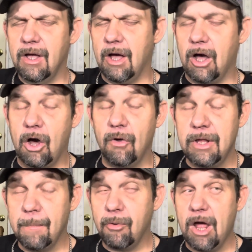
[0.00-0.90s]
only
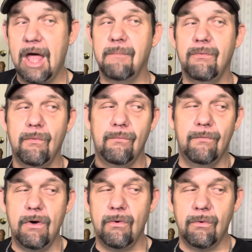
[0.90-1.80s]
a prideful
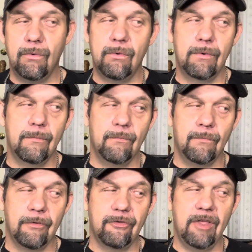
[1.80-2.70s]
fool
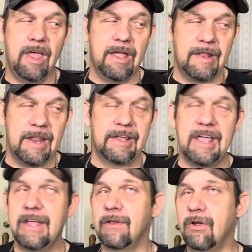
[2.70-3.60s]
will say that he
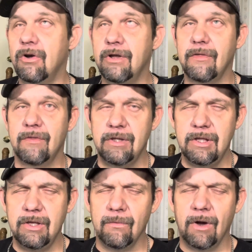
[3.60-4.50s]
can't learn nothing
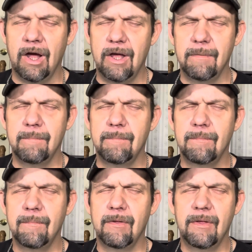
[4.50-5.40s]
new, right?
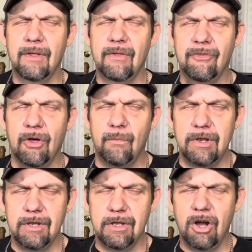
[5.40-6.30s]
So when
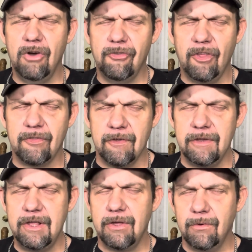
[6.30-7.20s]
you learn something
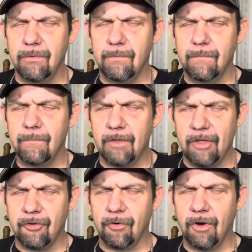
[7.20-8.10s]
new,
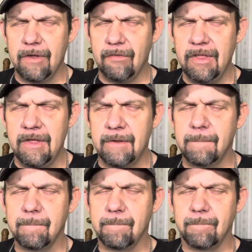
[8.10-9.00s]
that's a great thing.
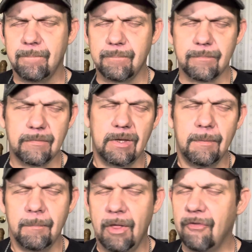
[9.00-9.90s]

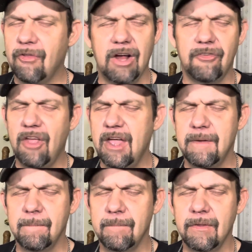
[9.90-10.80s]
That's like I say,
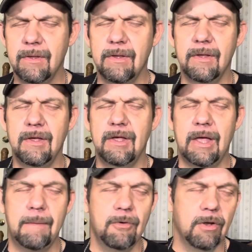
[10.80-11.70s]

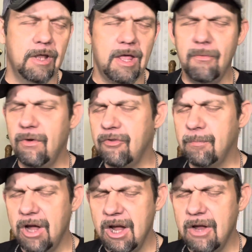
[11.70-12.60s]
if you're living with your
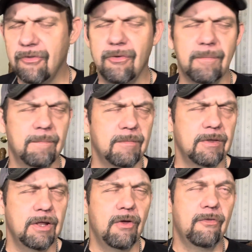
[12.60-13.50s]
parents,
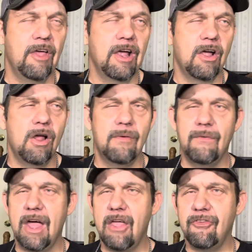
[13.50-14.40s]
take all the
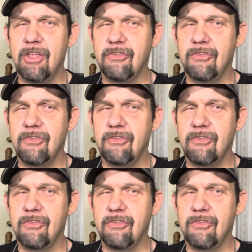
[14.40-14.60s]
advice that